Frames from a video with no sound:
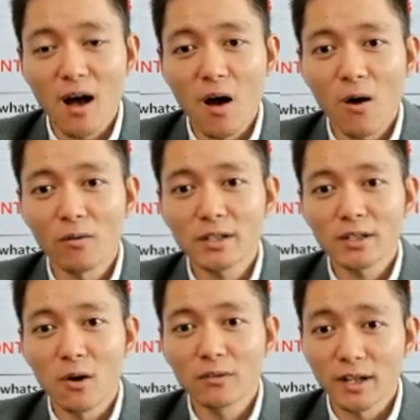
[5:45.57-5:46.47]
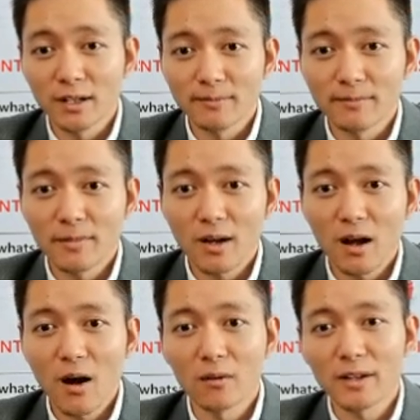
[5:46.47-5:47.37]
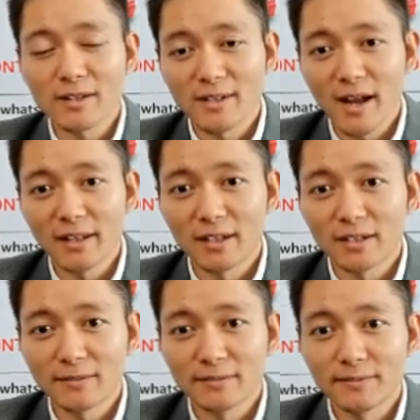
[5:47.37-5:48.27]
old rotor, old stator,